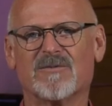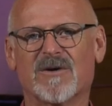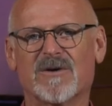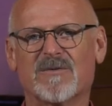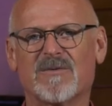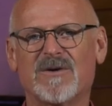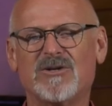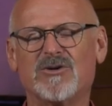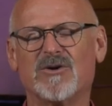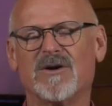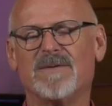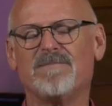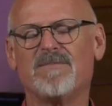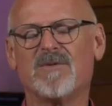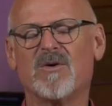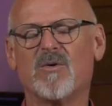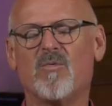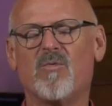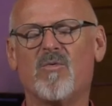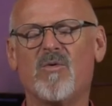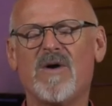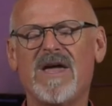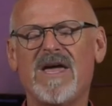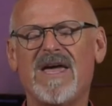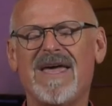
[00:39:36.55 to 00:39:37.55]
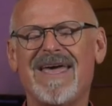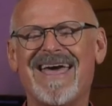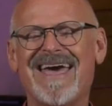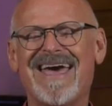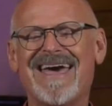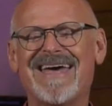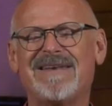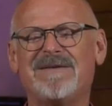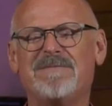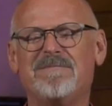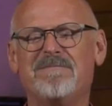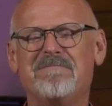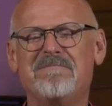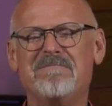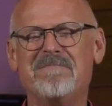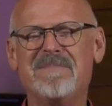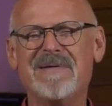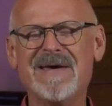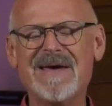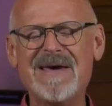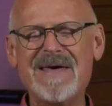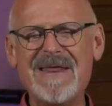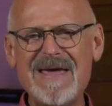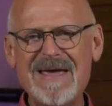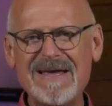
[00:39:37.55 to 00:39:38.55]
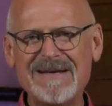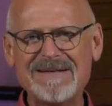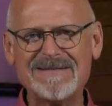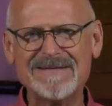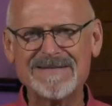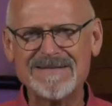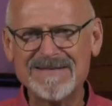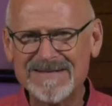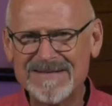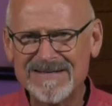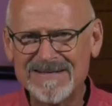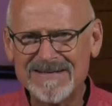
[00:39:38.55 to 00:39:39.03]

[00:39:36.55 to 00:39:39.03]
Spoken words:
What are we doing? We admit it.